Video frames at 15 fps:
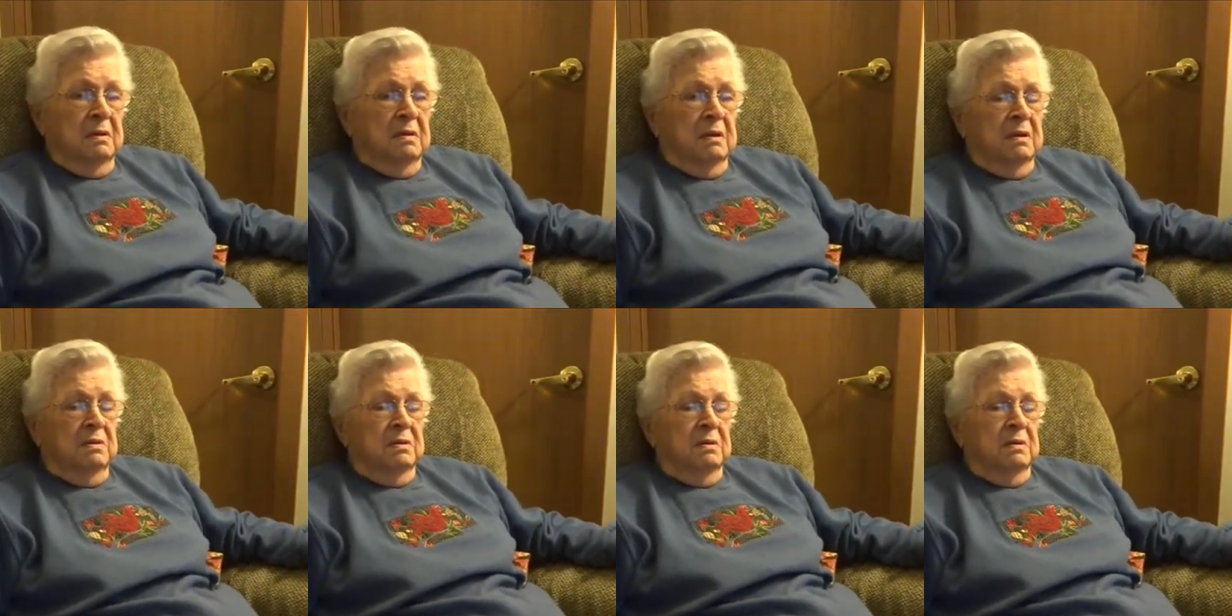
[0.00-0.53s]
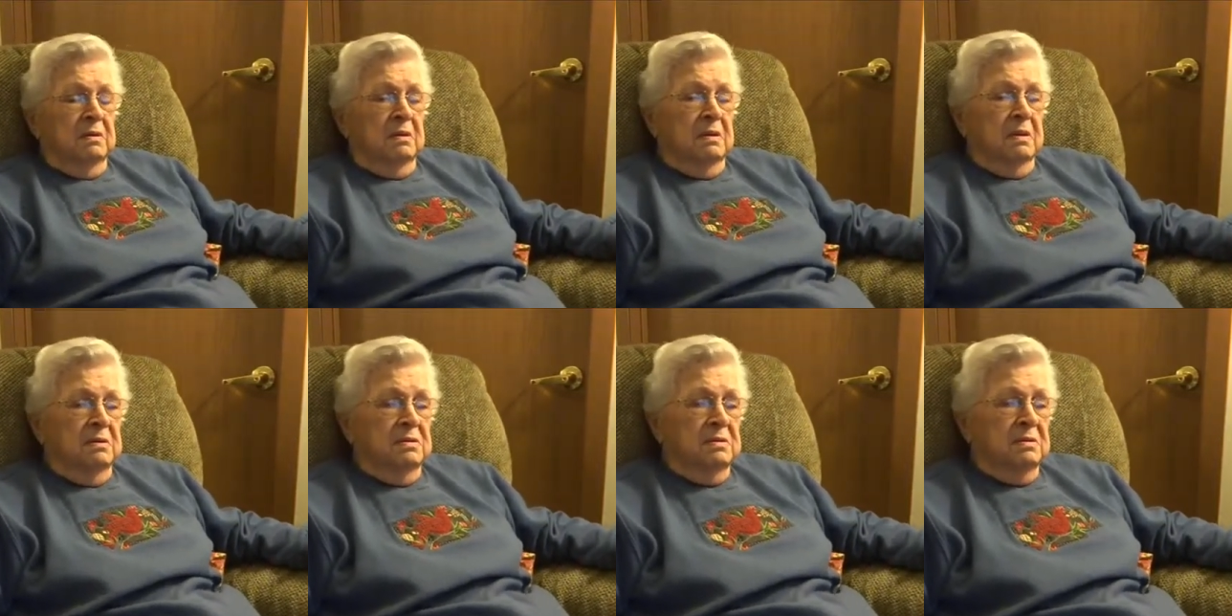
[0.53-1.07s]
Nathan and
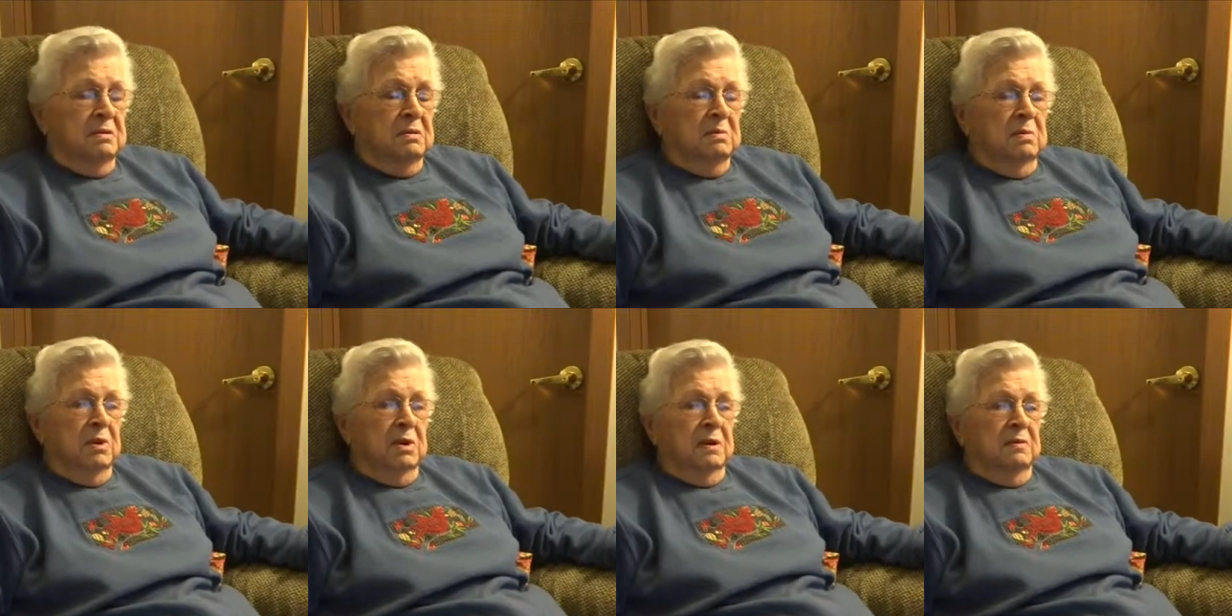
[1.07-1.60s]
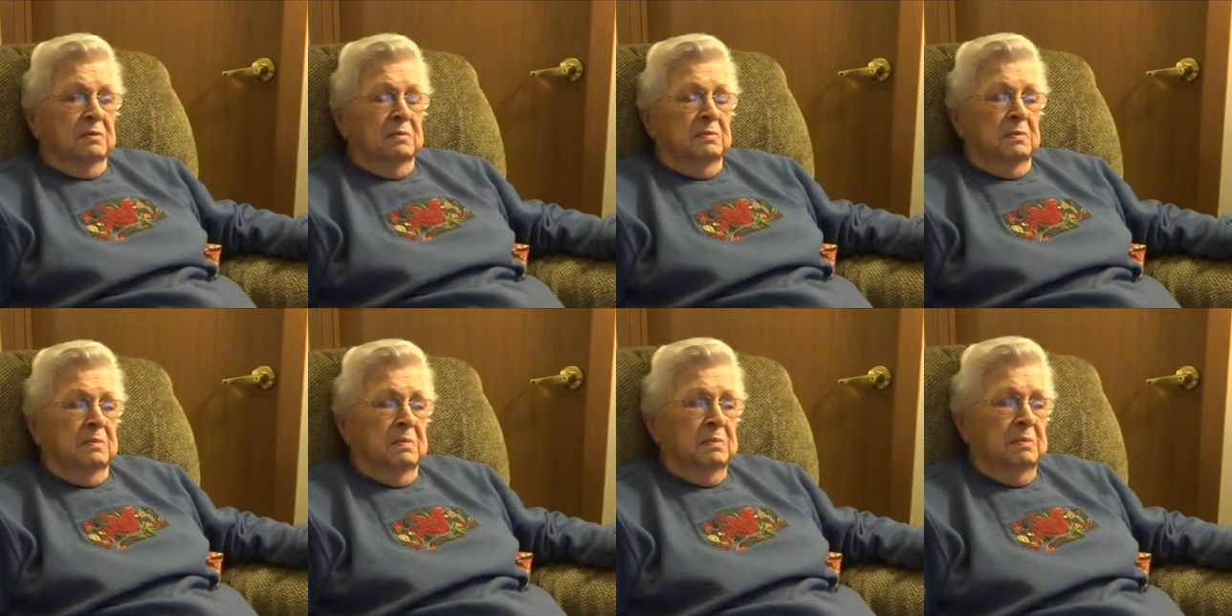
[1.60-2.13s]
I just get back
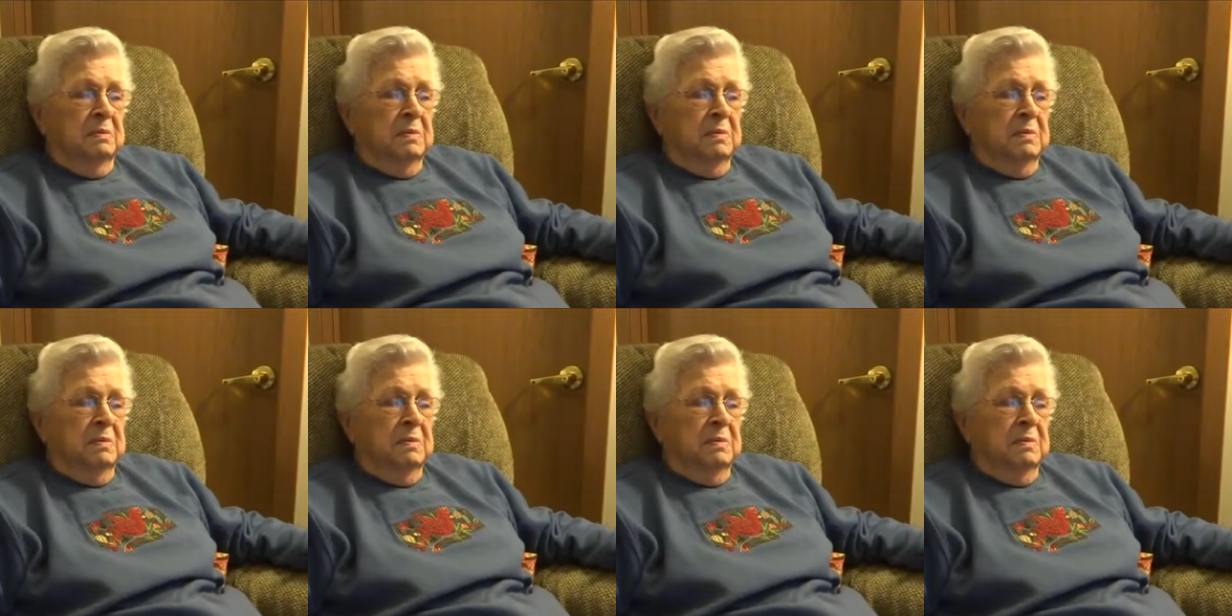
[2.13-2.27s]
from